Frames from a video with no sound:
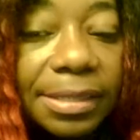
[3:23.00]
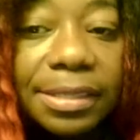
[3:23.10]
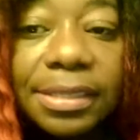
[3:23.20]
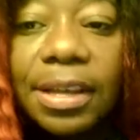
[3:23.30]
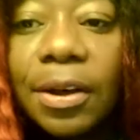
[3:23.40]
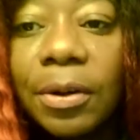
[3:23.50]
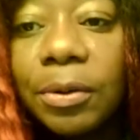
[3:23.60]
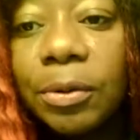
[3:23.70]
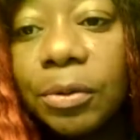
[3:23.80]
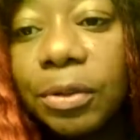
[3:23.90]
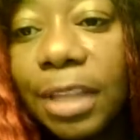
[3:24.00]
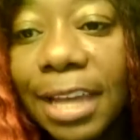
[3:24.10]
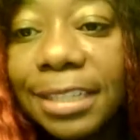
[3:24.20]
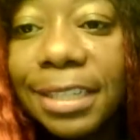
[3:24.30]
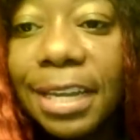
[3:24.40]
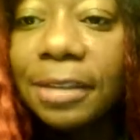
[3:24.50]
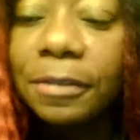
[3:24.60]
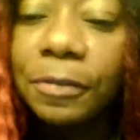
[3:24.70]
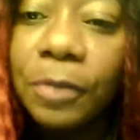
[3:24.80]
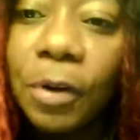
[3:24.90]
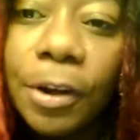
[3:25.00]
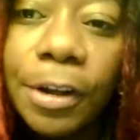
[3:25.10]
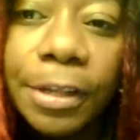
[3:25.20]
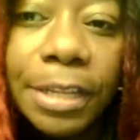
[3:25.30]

So that's it for